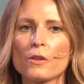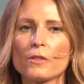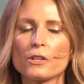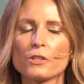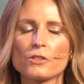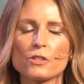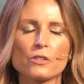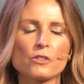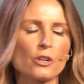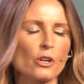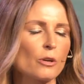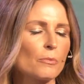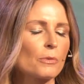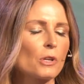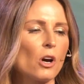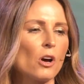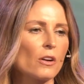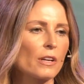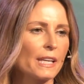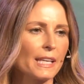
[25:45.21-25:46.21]
There's a term
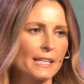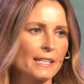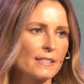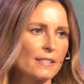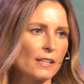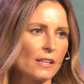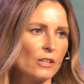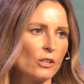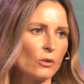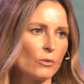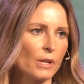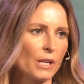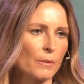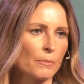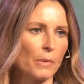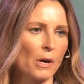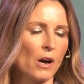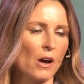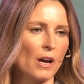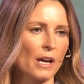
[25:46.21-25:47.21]
called continuing
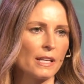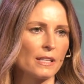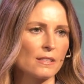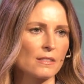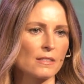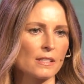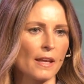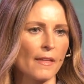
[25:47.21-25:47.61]
bonds,